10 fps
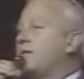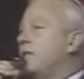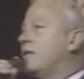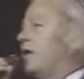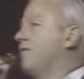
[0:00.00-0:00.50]

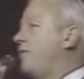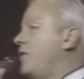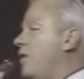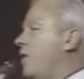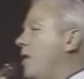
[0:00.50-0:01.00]
Edwin
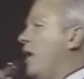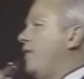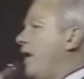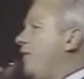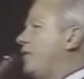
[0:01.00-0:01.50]
W.
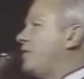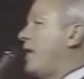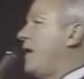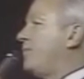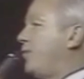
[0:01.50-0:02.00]
Edwards,
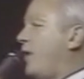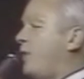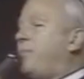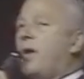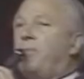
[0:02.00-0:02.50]

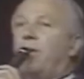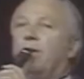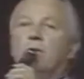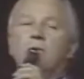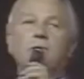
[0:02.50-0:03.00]
perhaps the
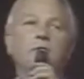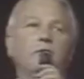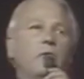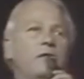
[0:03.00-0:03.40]
most colorful